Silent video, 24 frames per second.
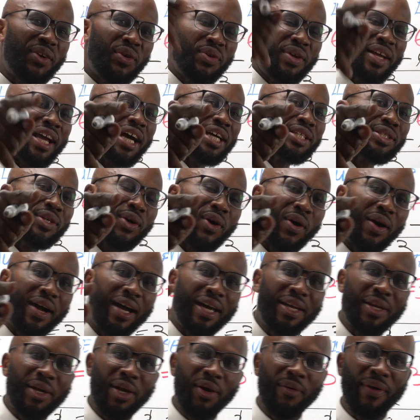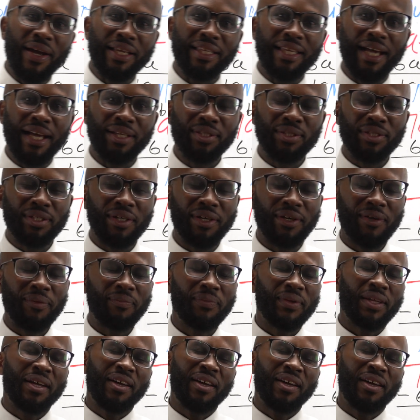you guys all got a correct answer.